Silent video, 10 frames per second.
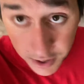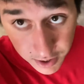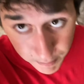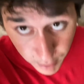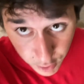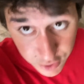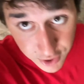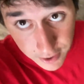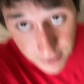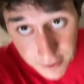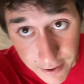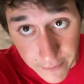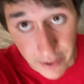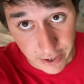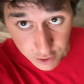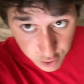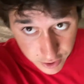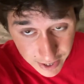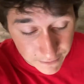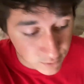burnt. Like, cook
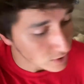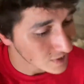that for at least